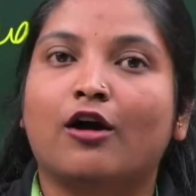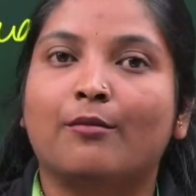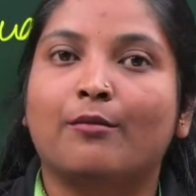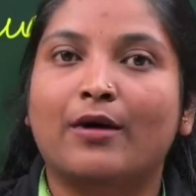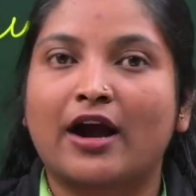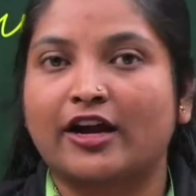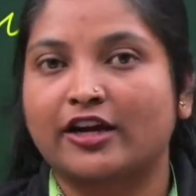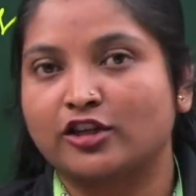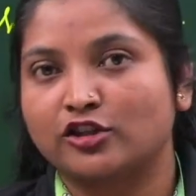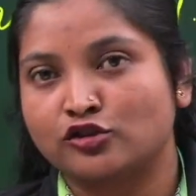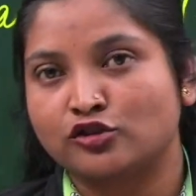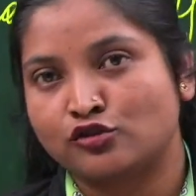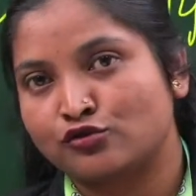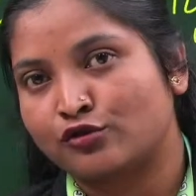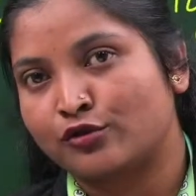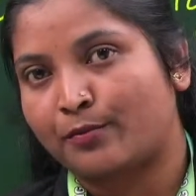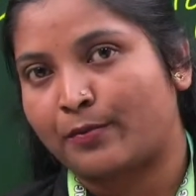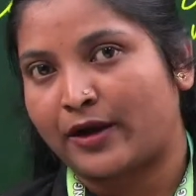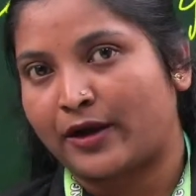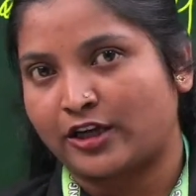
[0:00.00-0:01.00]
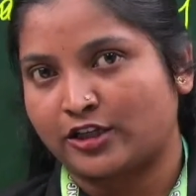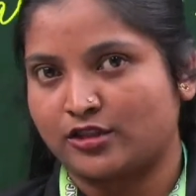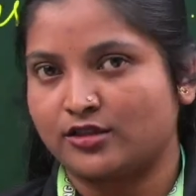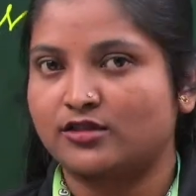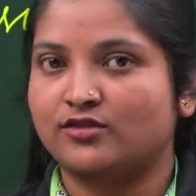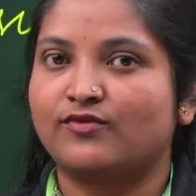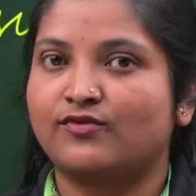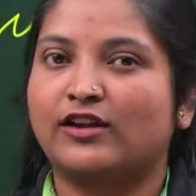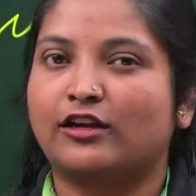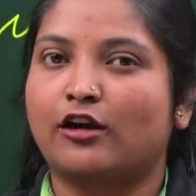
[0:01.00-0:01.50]
injured patients will
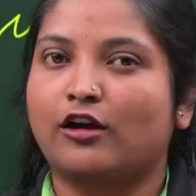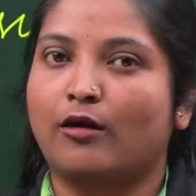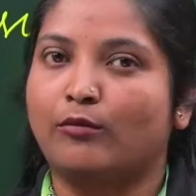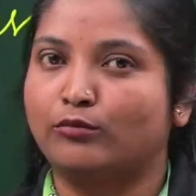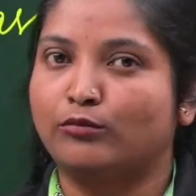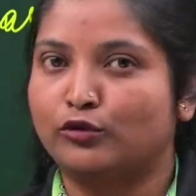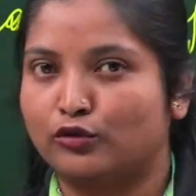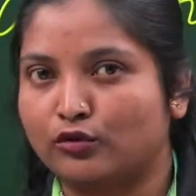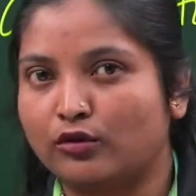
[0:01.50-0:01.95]
come to